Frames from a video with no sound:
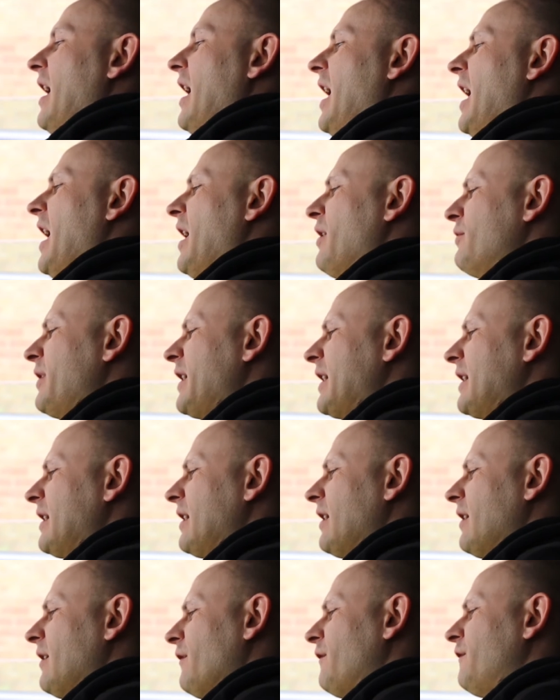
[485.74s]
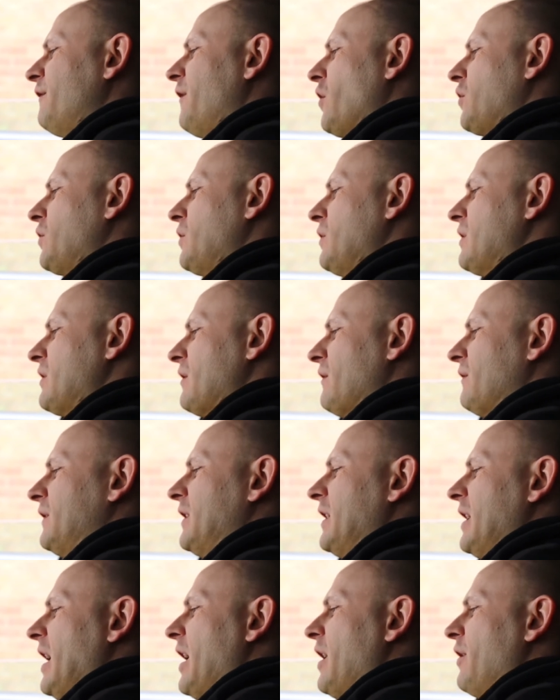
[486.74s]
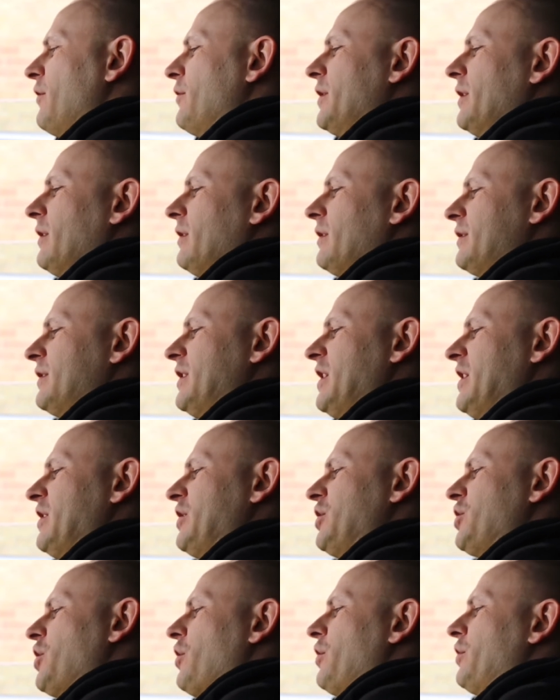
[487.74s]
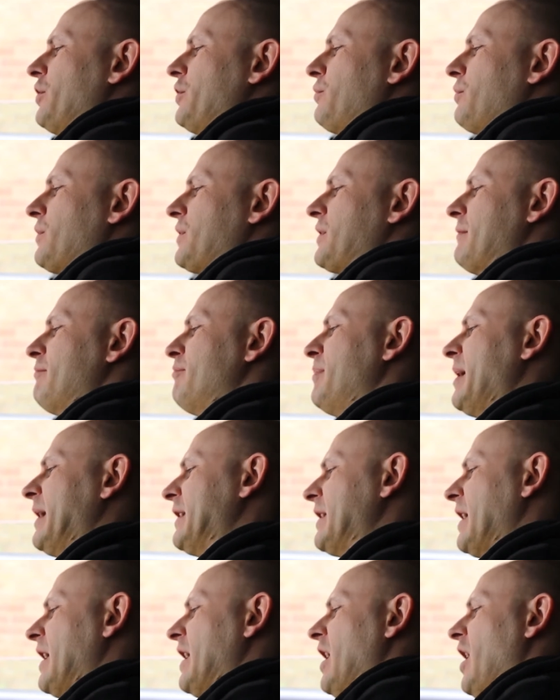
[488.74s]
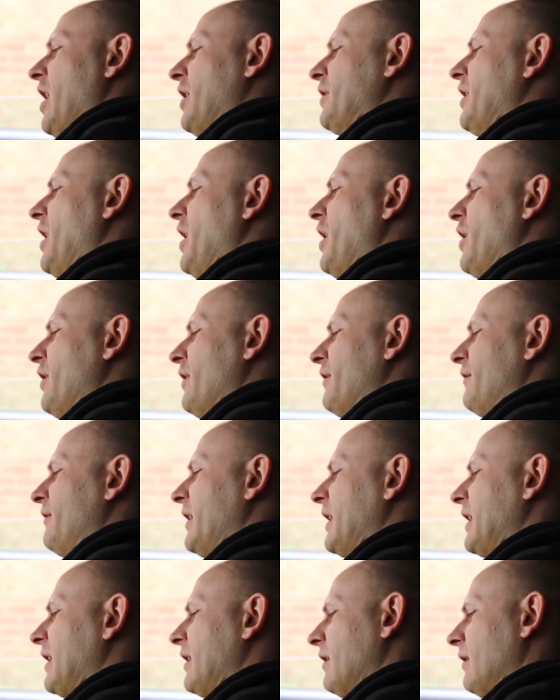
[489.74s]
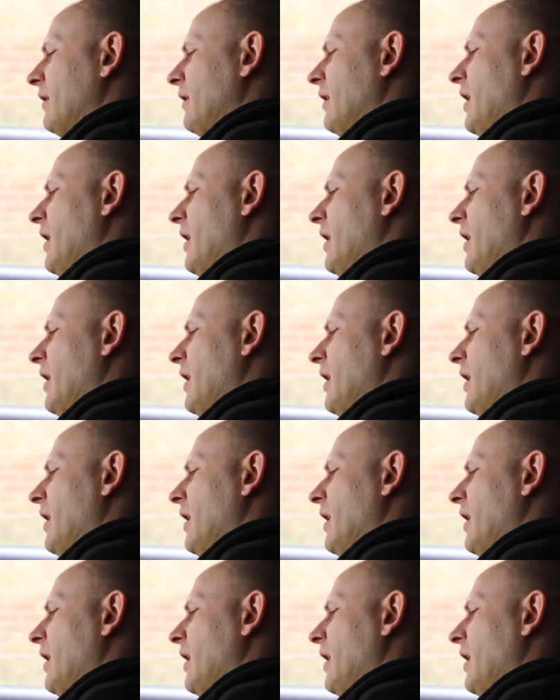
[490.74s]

unerring focus of the aerial discharge was a bit unnerving.